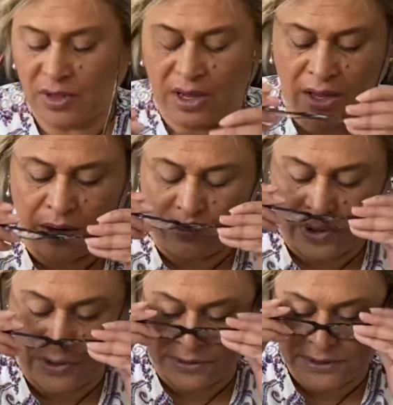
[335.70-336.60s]
and
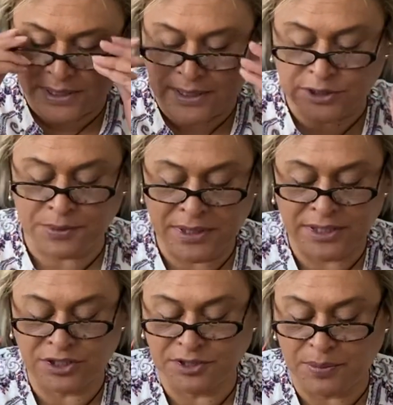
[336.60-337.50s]
it's the
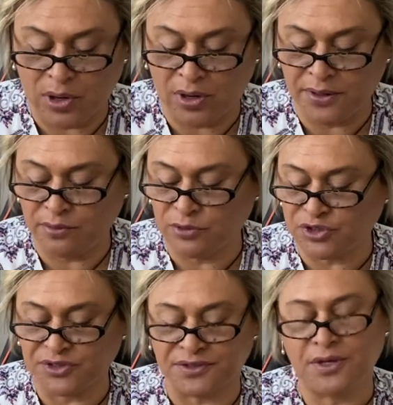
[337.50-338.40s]
explanations behind them,
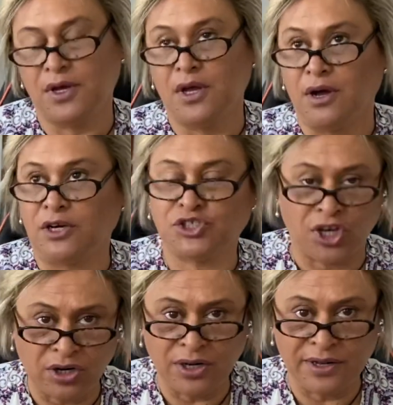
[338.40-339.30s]
which is, I
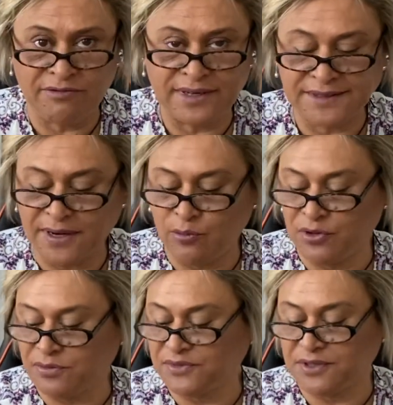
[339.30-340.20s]
totally resonate
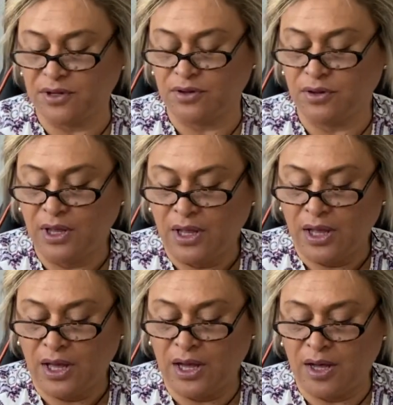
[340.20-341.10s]
with them. So
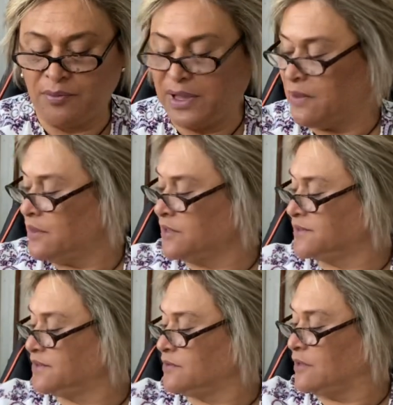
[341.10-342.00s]
and
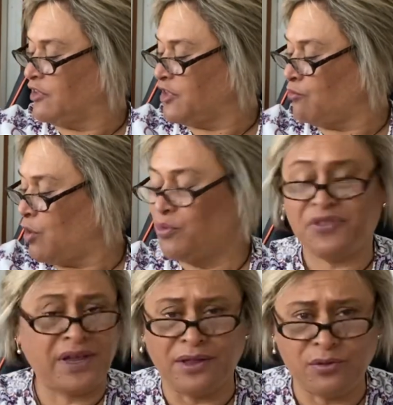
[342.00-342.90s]
there's nothing wrong with
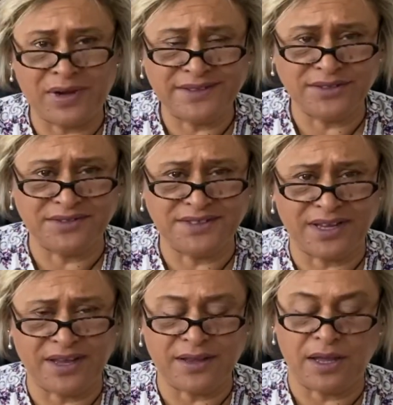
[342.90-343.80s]
the other ones on
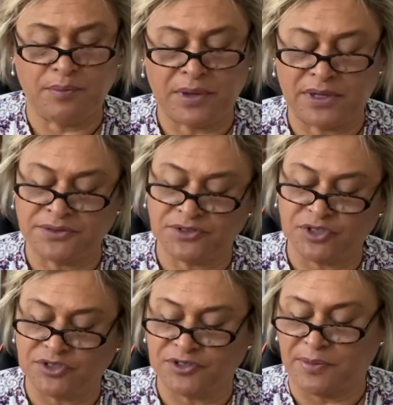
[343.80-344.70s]
saying that, but it's
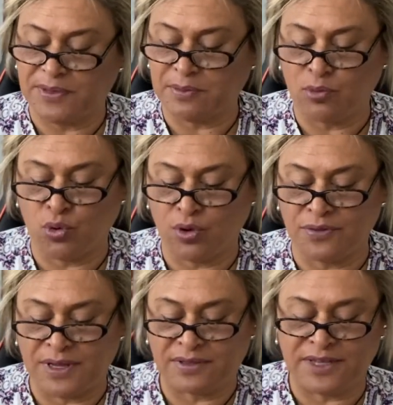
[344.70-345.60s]
just something more
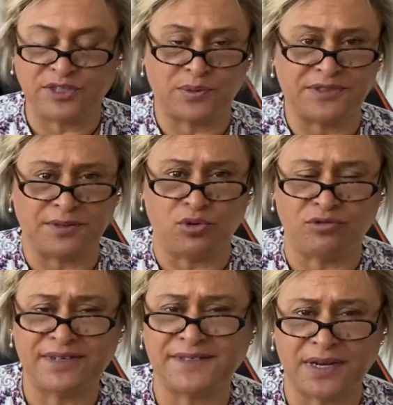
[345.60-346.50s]
that these ones are more
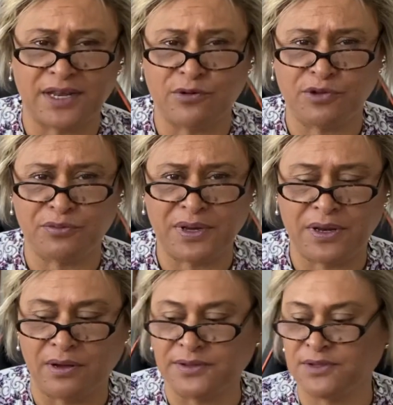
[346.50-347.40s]
resonating with me
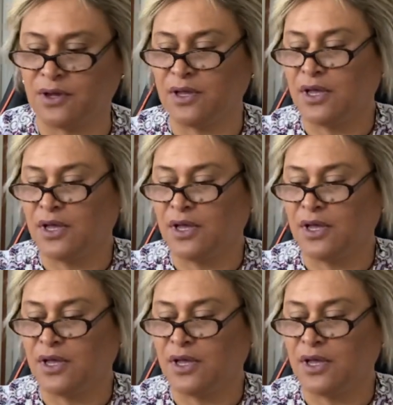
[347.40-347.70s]
now. It's like,